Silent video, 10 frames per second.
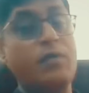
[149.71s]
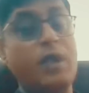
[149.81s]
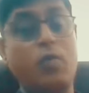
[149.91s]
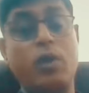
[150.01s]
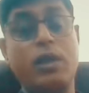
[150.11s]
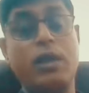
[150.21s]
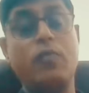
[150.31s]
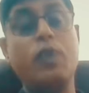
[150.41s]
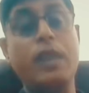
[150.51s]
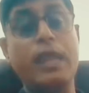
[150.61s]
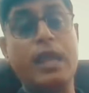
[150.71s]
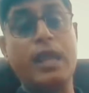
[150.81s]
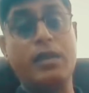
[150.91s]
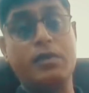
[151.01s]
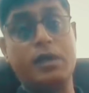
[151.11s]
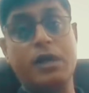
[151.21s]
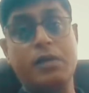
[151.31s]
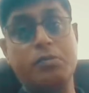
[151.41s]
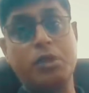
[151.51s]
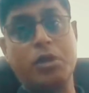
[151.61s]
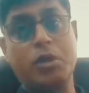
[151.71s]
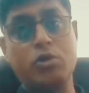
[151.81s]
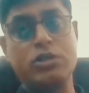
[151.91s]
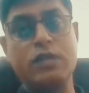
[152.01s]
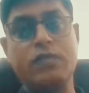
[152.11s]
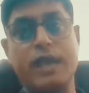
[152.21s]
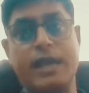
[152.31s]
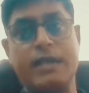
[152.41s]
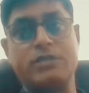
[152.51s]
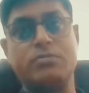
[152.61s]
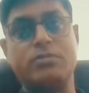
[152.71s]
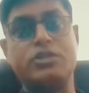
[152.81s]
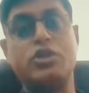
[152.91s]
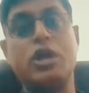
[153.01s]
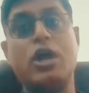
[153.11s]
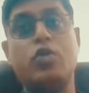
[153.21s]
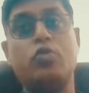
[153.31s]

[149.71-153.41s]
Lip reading: We are working very closely with the customers